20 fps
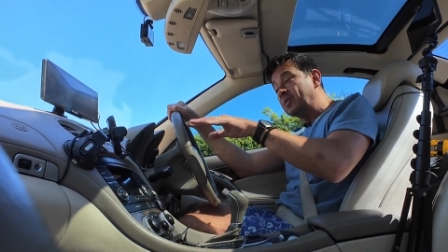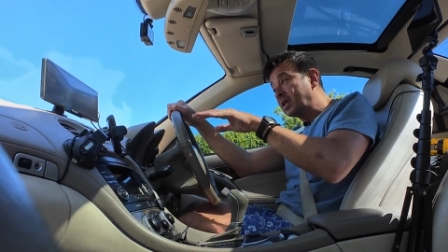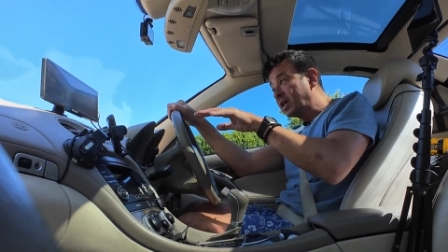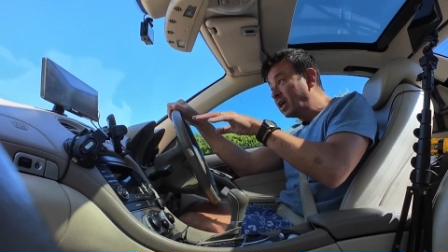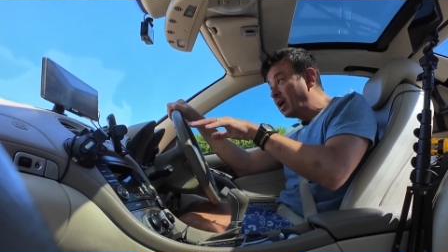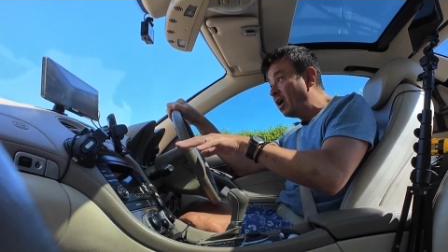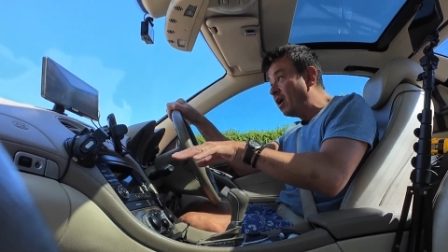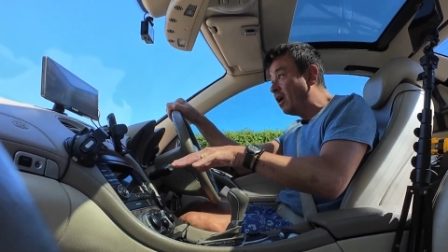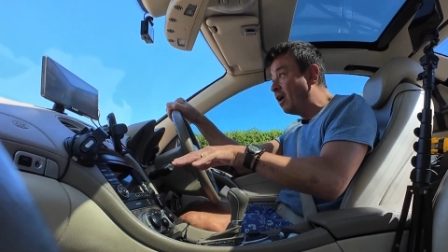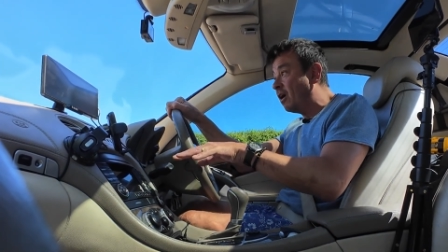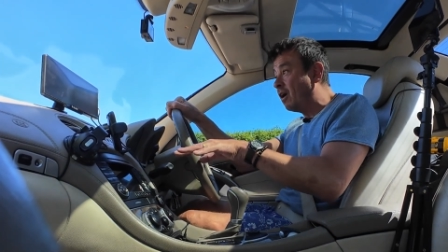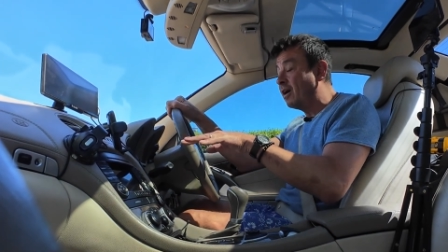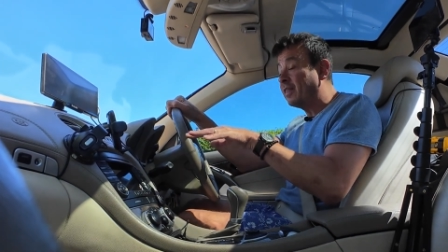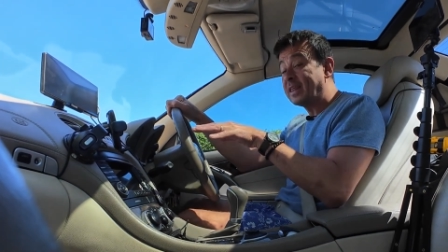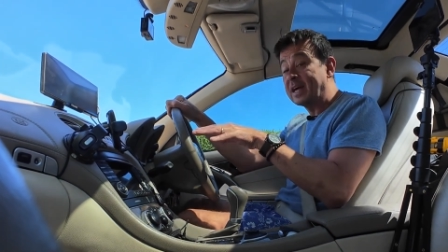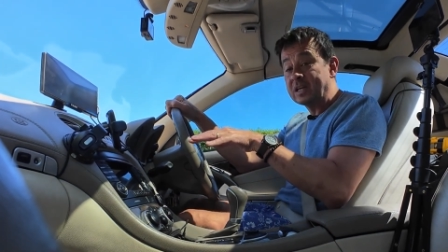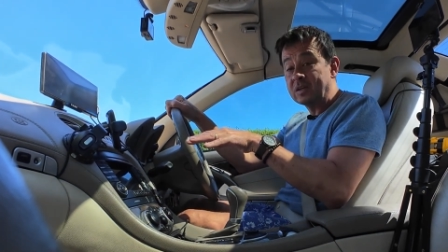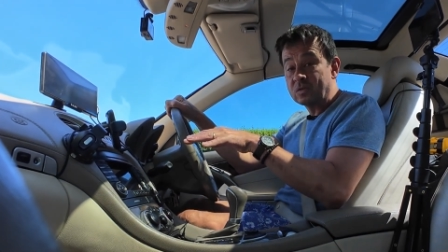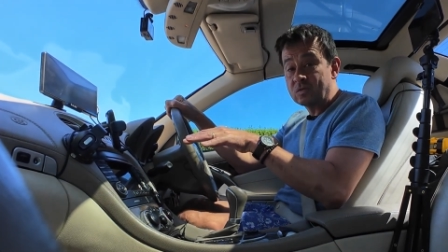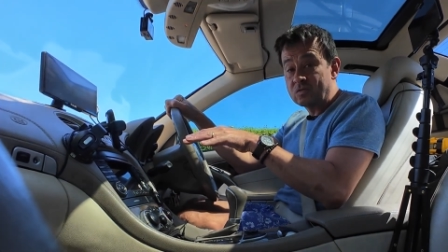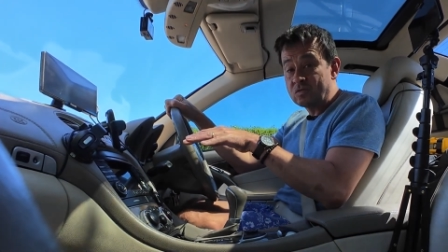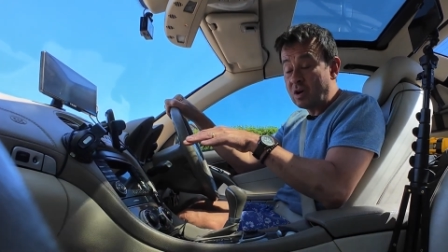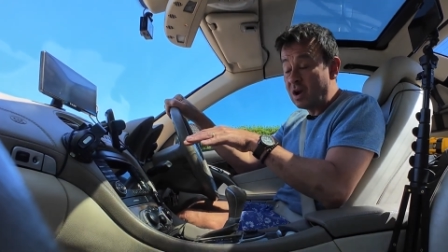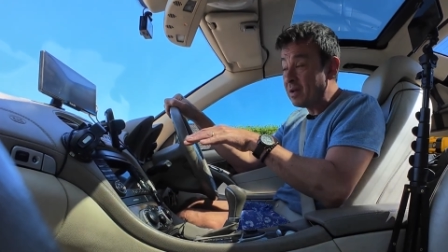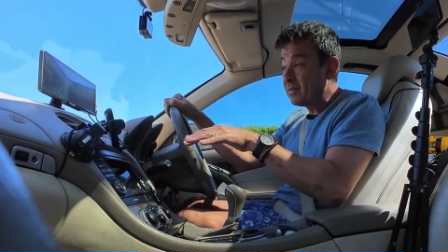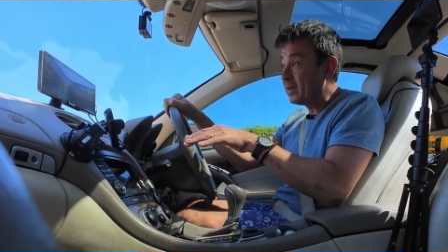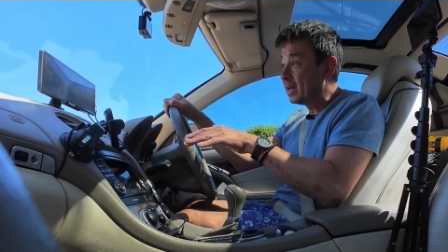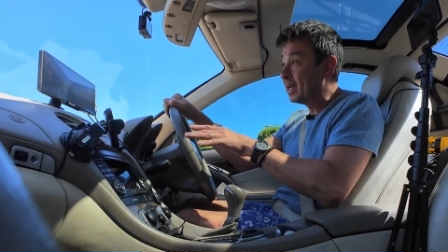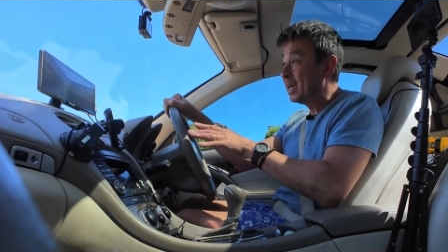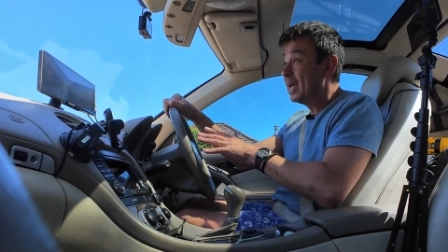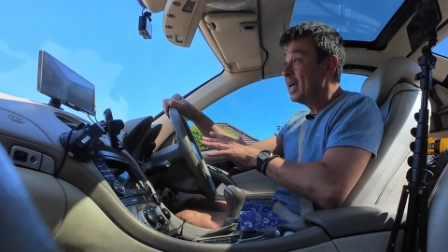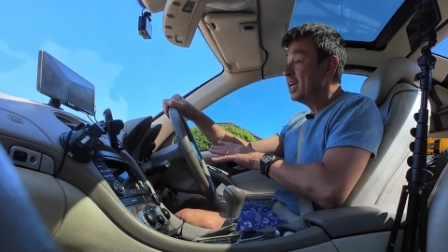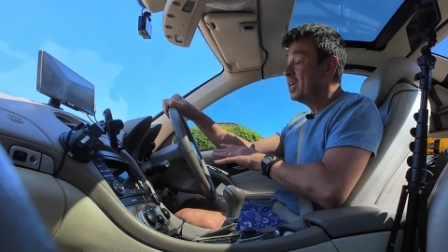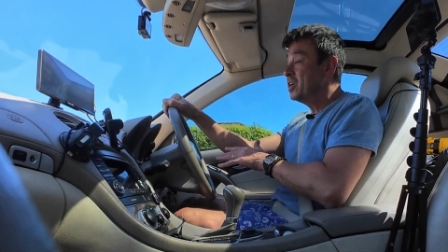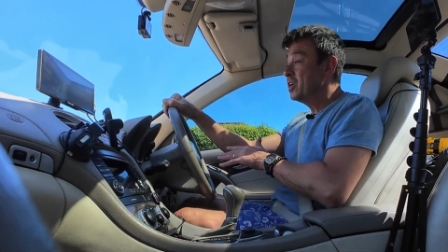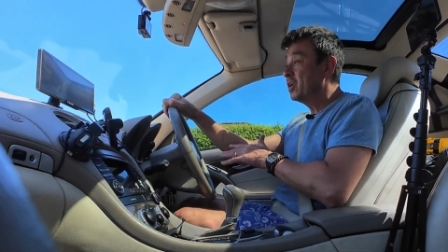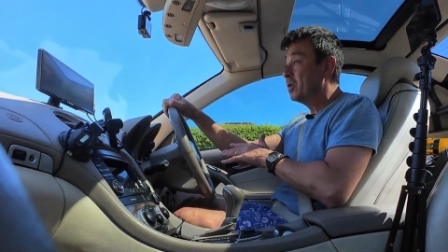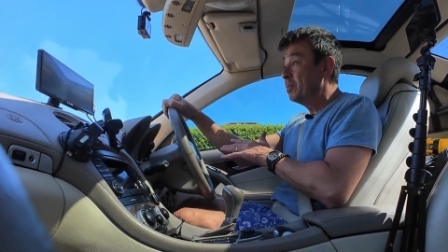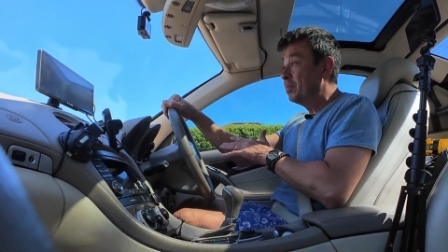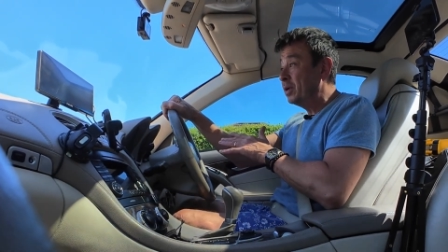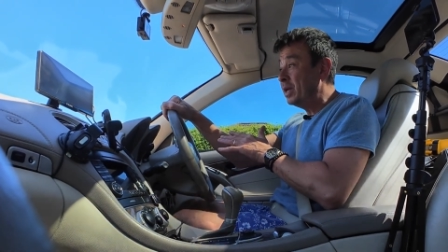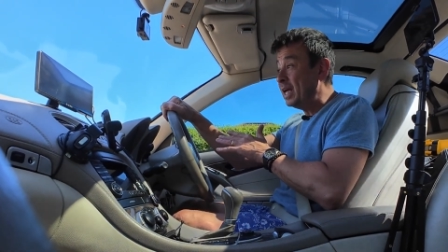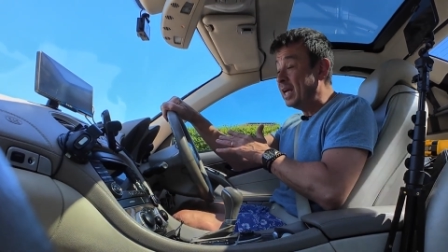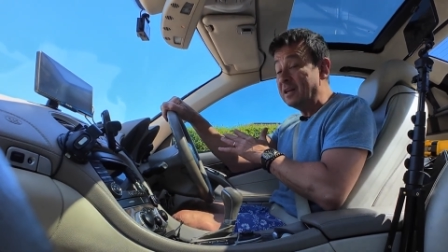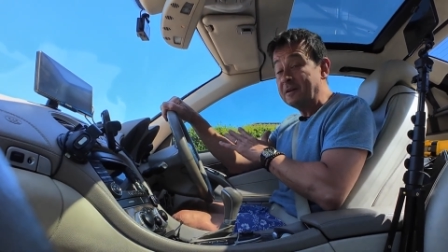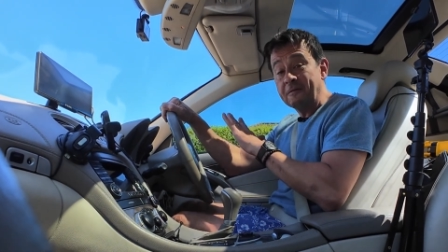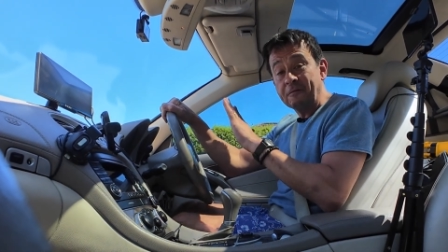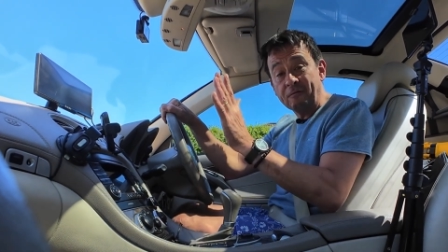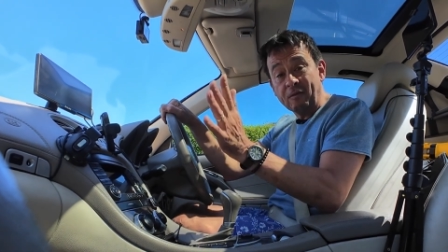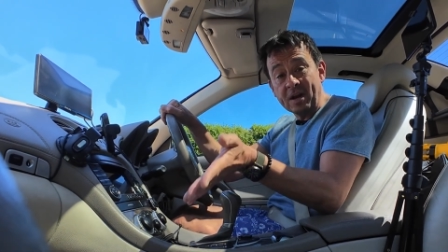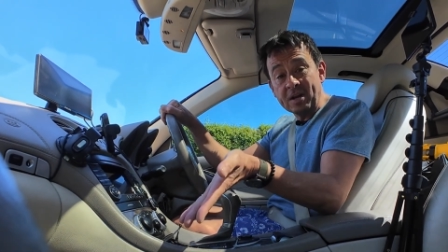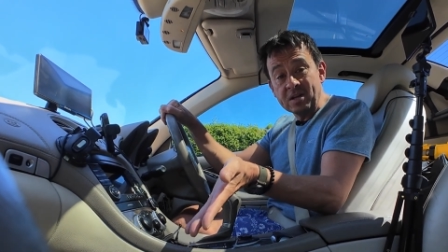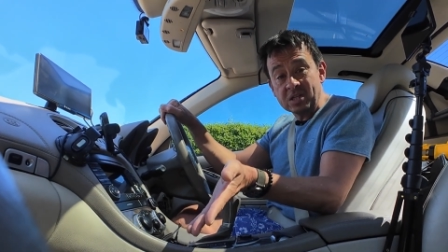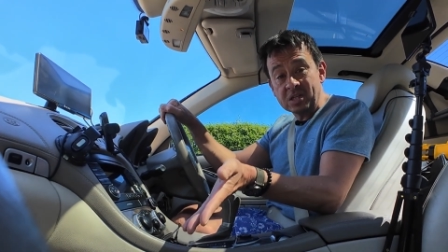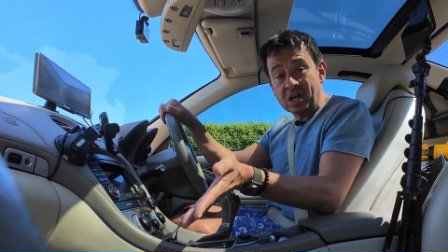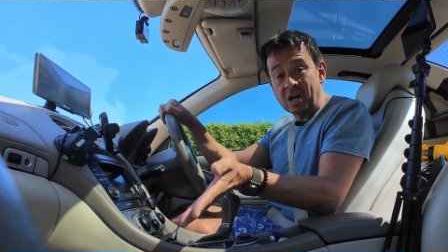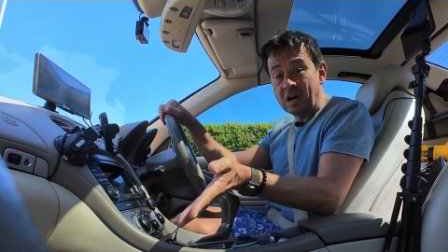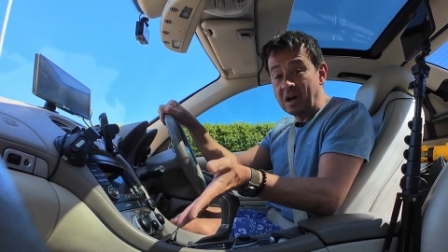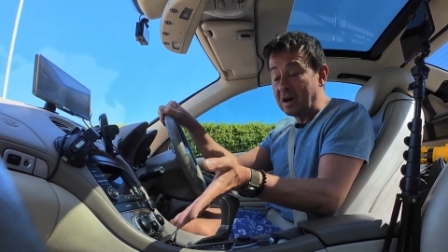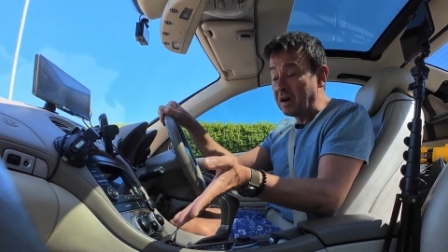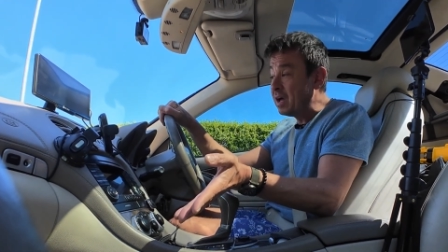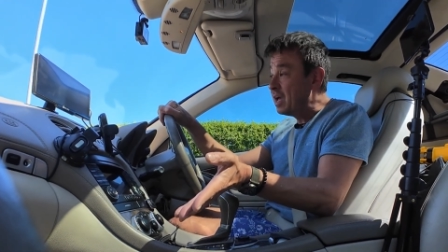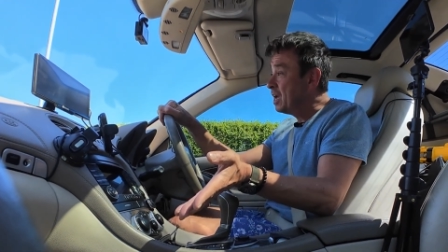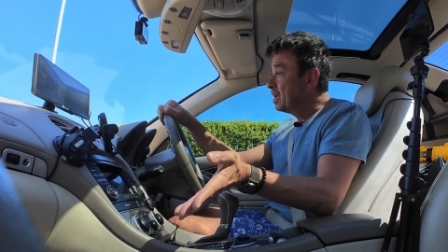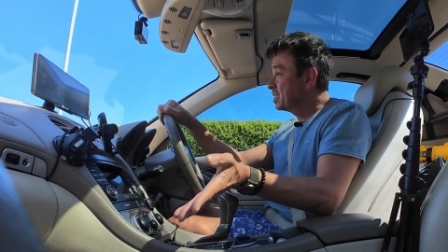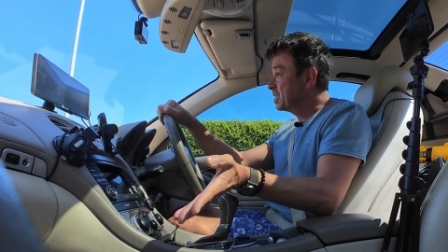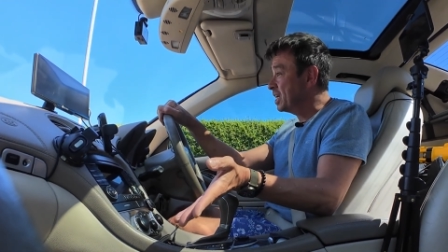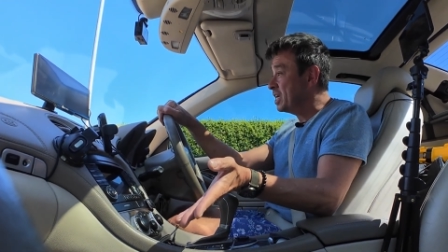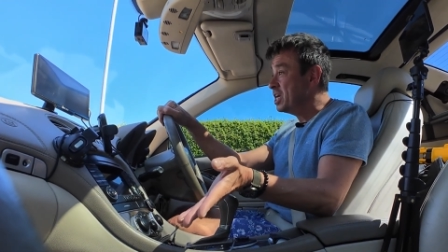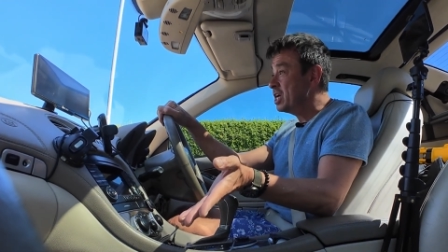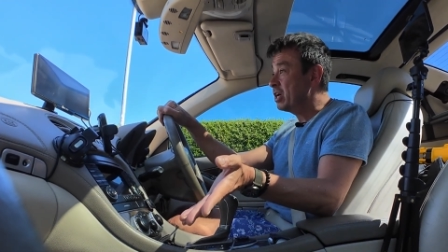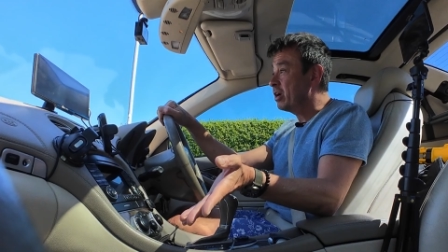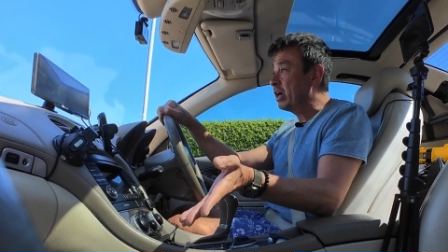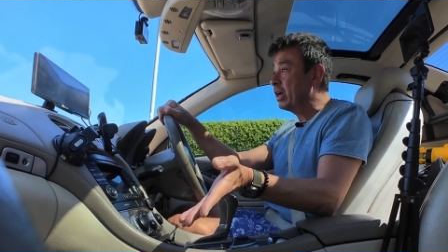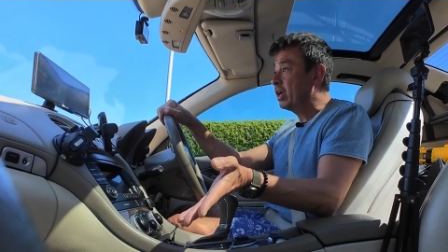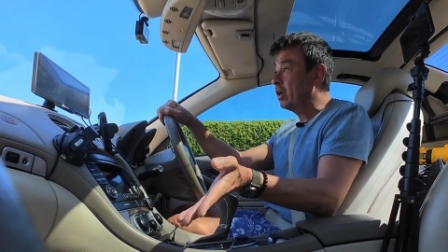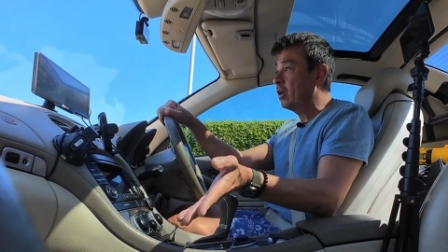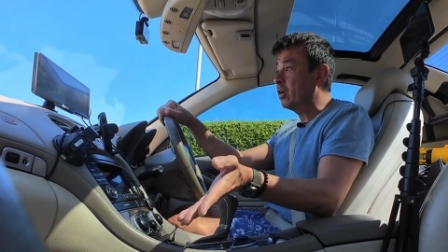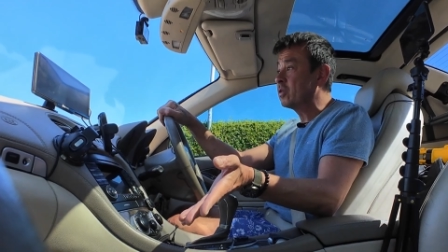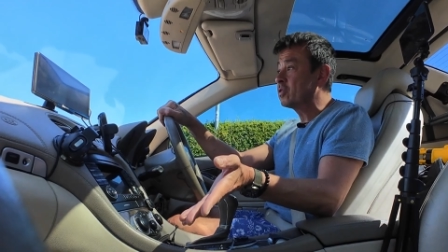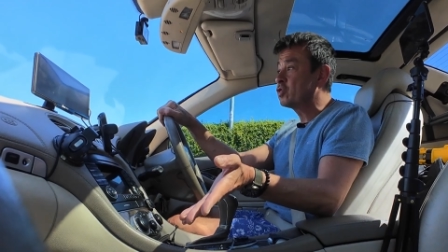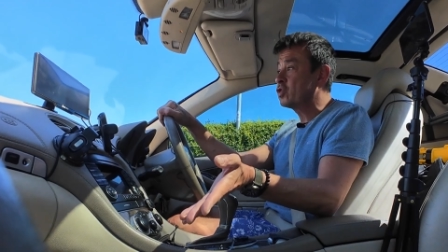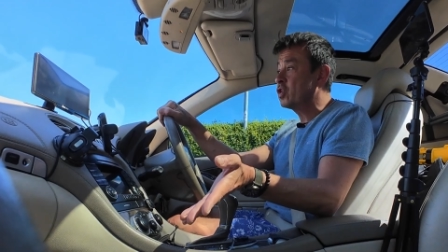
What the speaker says: the car that you're driving. You can put it in a friend's car. Say you're going a long